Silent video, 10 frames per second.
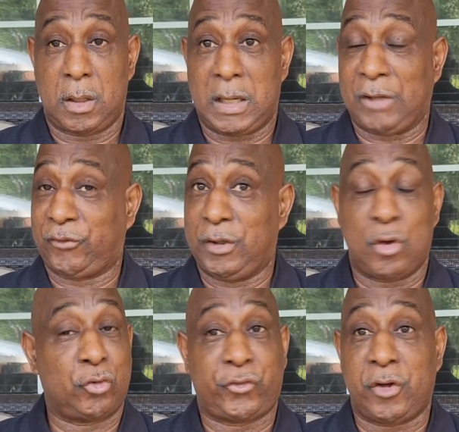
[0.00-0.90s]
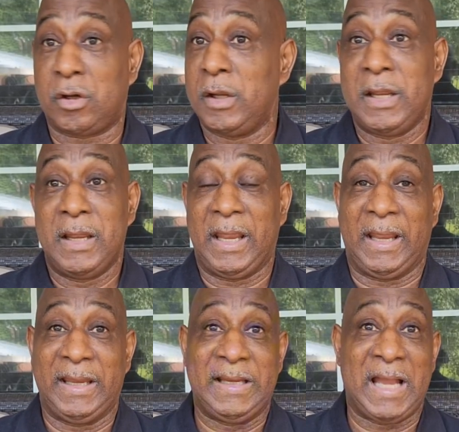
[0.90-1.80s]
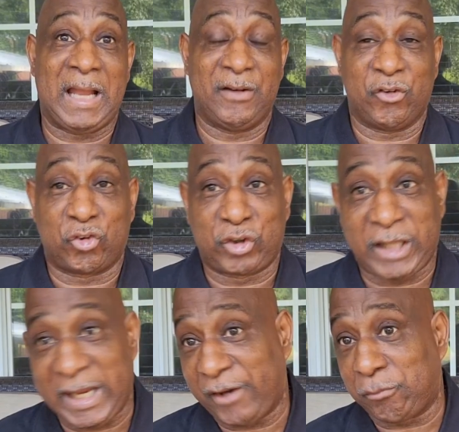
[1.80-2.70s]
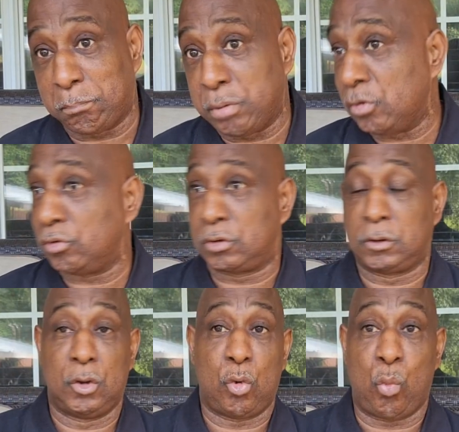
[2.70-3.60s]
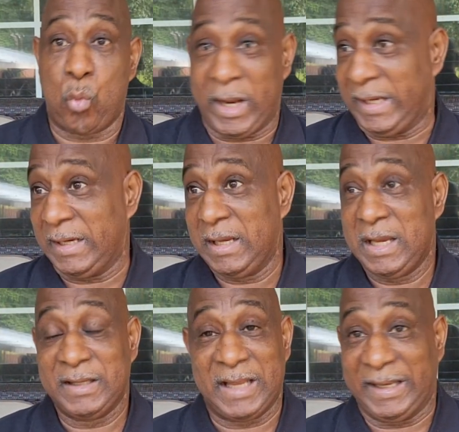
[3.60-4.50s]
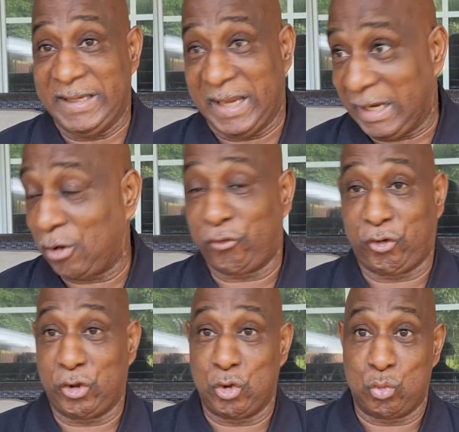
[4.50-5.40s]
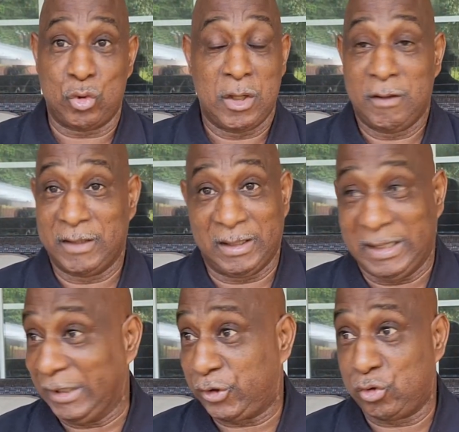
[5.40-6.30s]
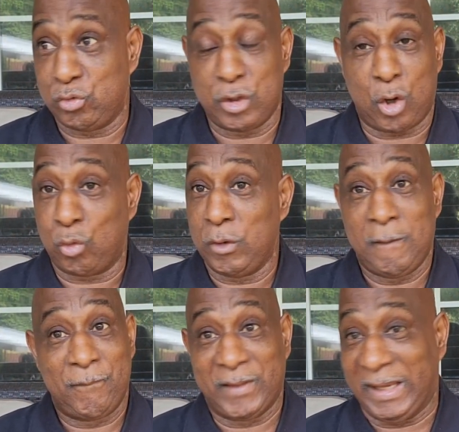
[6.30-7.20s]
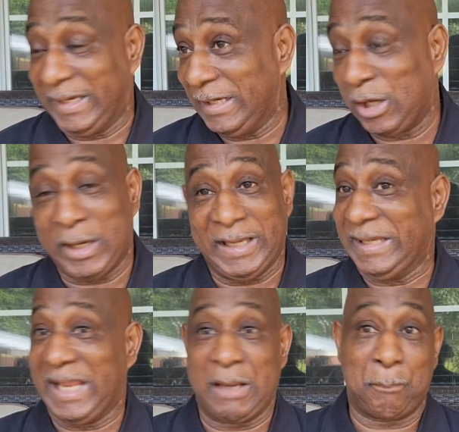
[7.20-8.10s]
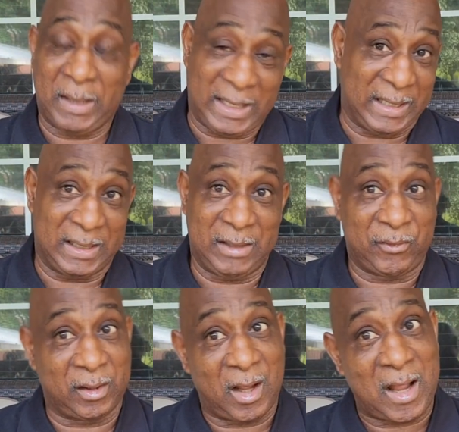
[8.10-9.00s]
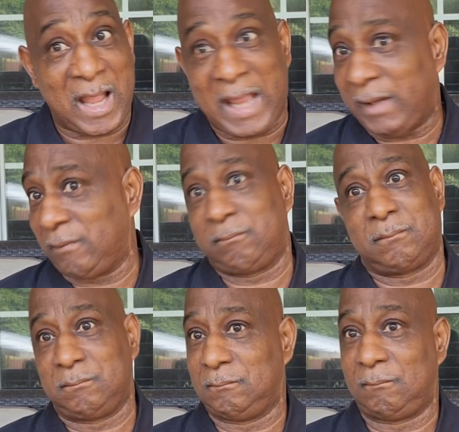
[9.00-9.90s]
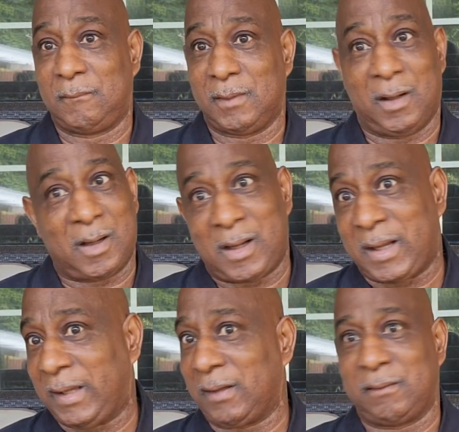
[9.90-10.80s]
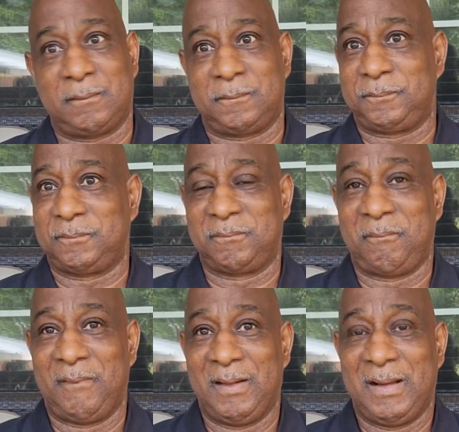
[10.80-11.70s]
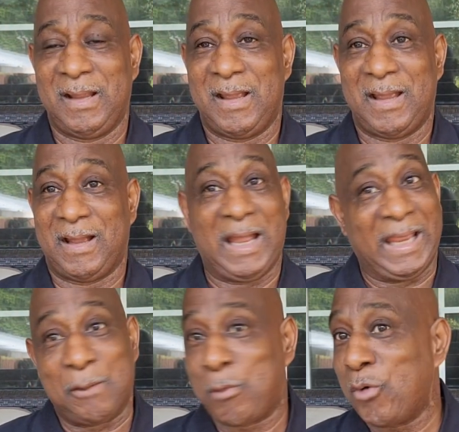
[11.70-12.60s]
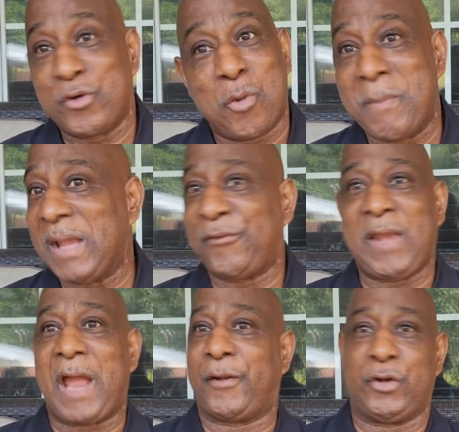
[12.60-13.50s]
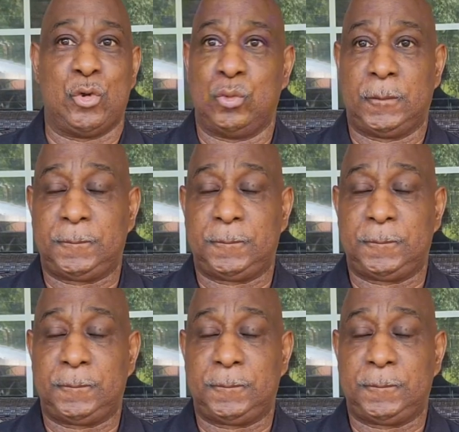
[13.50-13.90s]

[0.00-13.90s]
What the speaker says: I said, no, sir. And he got this textbook way that he answer you to let you know that he ain't playing. He said, all right. I ain't want no mess out of you.